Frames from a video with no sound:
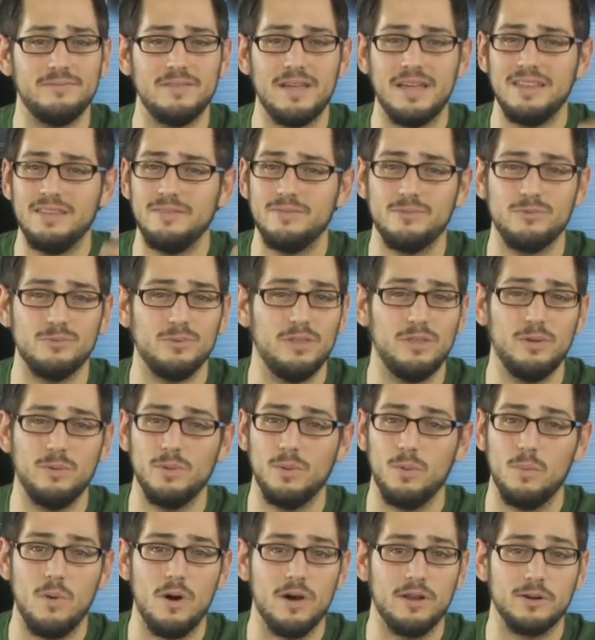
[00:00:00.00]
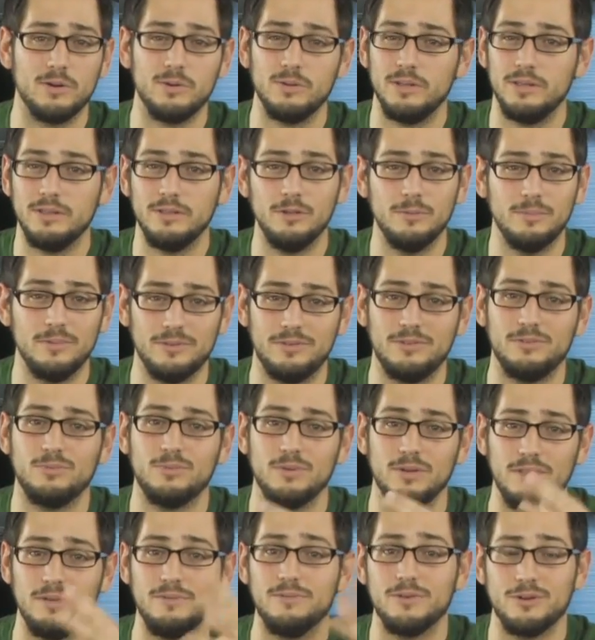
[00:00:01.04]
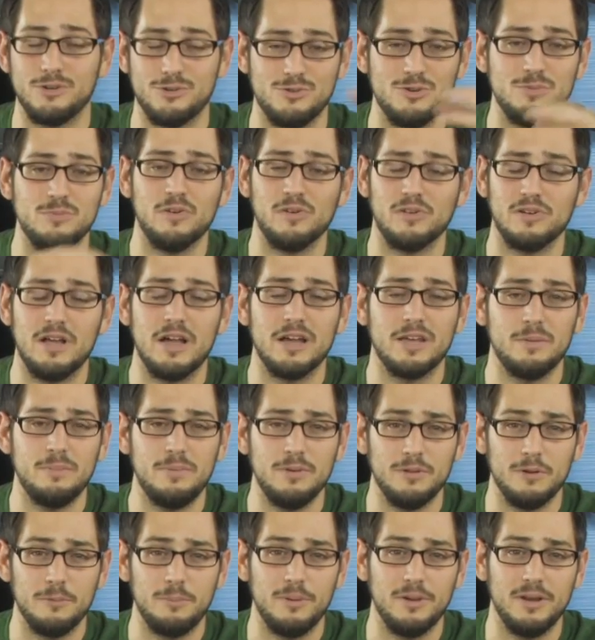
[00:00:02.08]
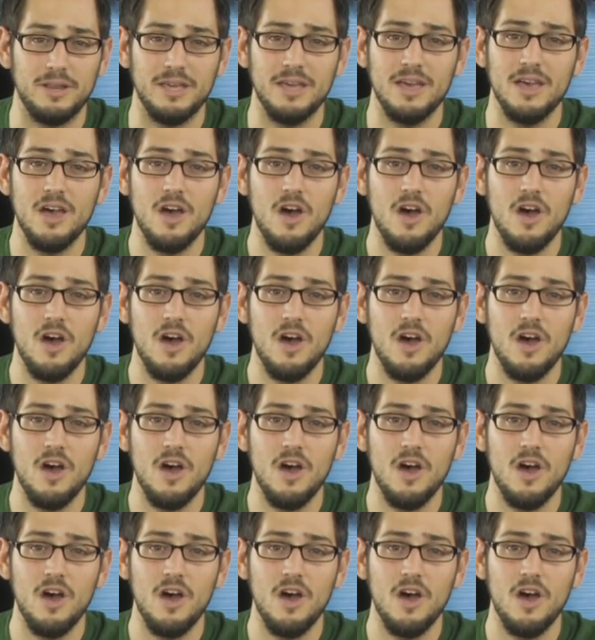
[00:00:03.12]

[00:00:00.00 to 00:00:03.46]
Not even really with a water cooling loop. This is really for extreme overclocking. People are putting